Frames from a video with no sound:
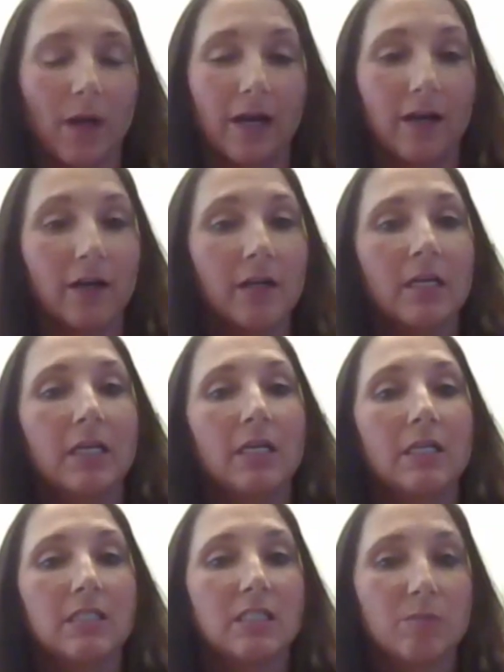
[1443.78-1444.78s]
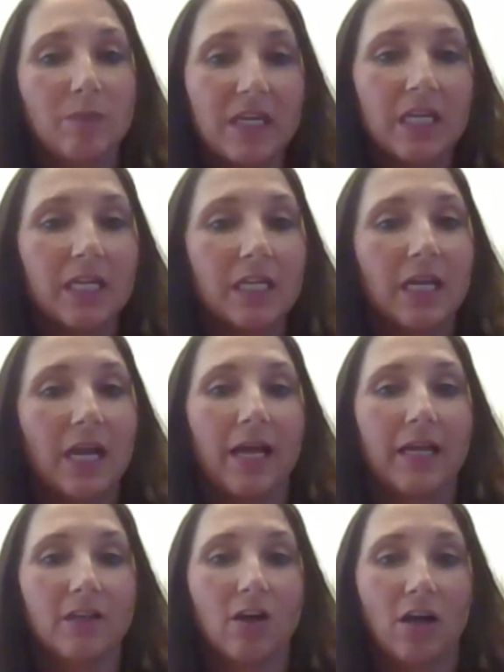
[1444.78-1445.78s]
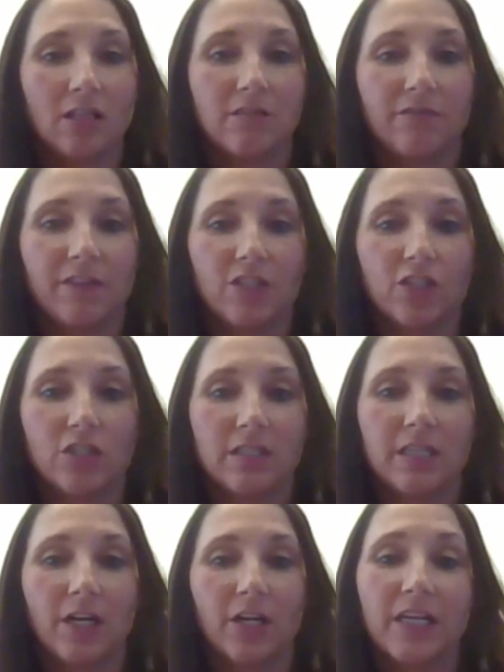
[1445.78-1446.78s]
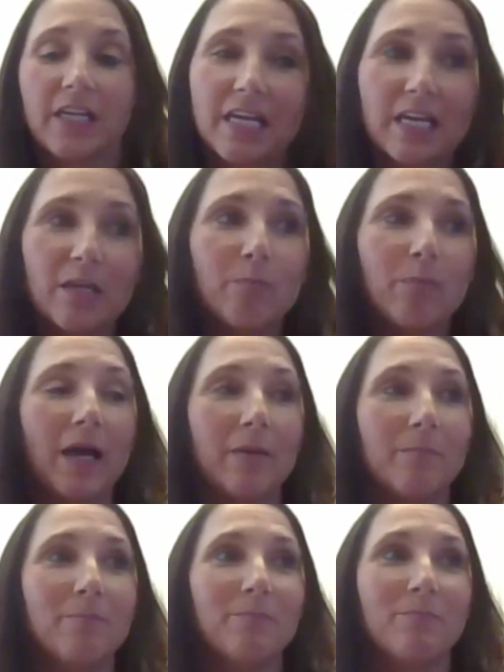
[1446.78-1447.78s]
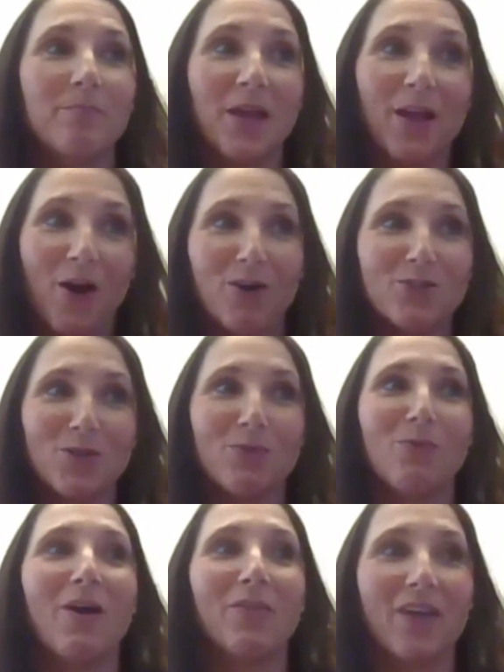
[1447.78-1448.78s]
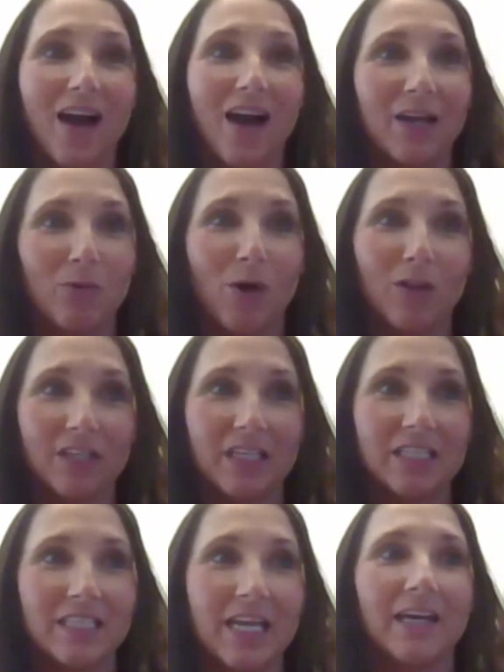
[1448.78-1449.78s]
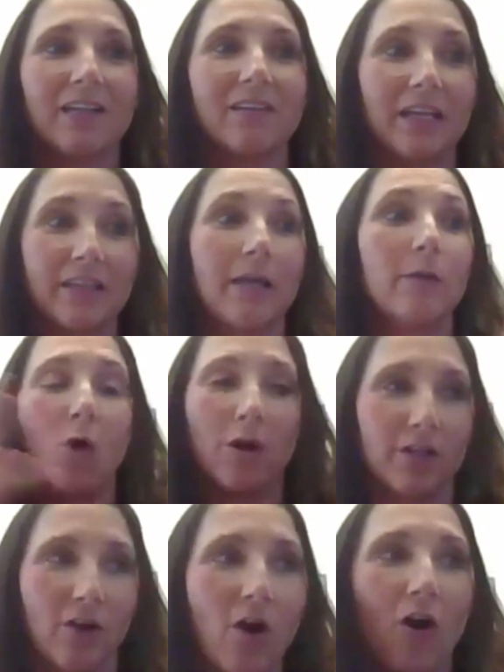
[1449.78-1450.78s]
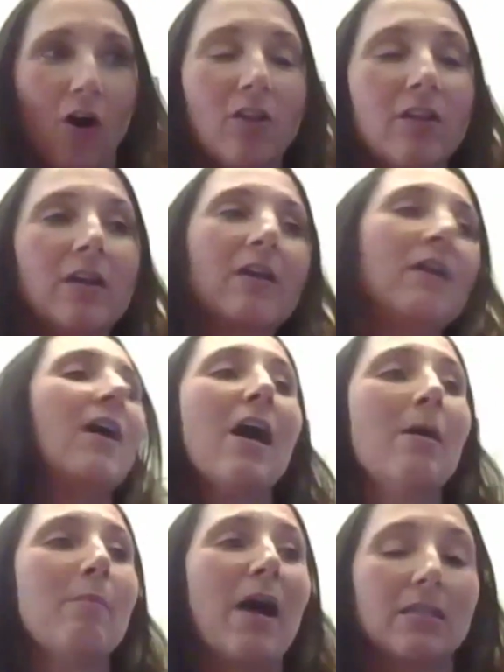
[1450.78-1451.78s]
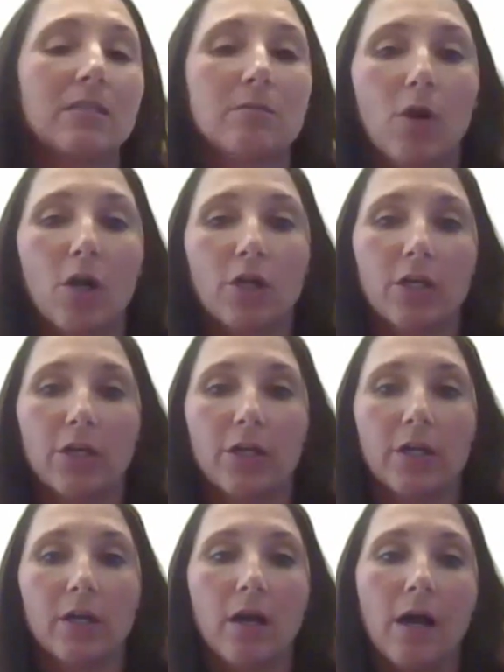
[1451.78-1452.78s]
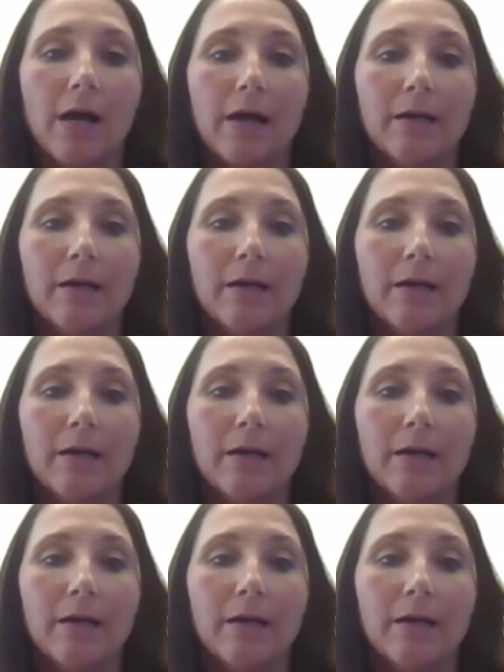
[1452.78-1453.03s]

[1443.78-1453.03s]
where speed and cost efficiency are key, but they also want the high quality data. Like, they want it all as a marketer.